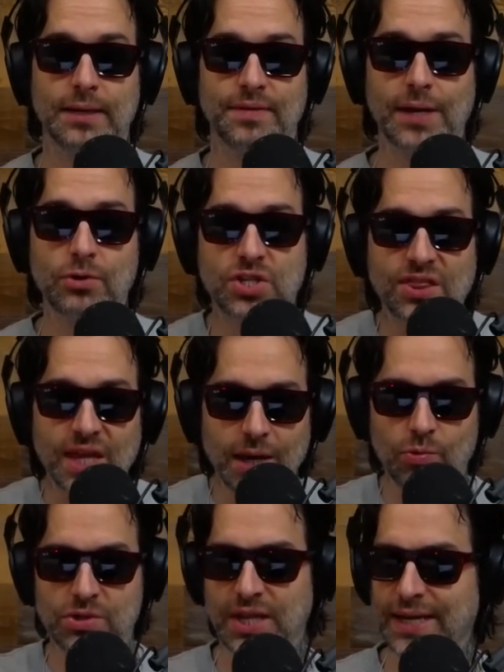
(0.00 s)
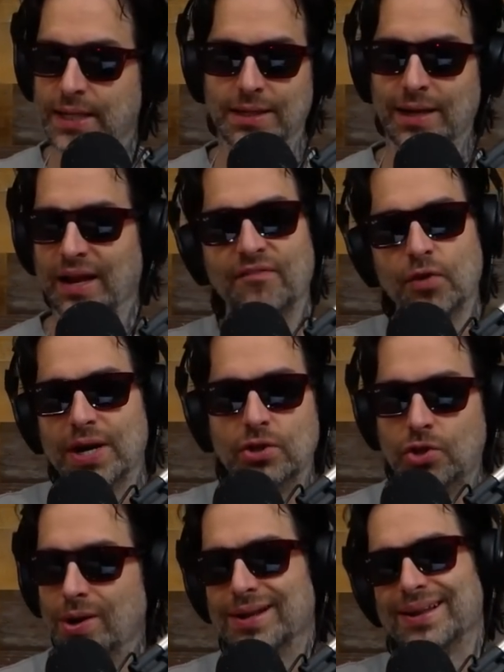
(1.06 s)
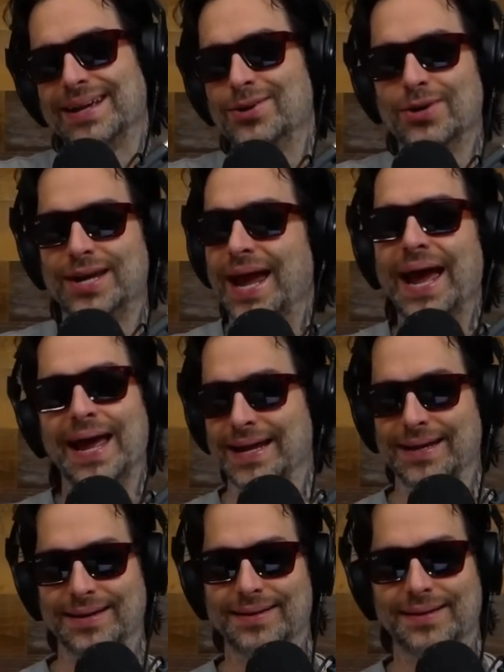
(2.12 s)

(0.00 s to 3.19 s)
They used to think it was like they're like if you didn't do it they're like you're gay.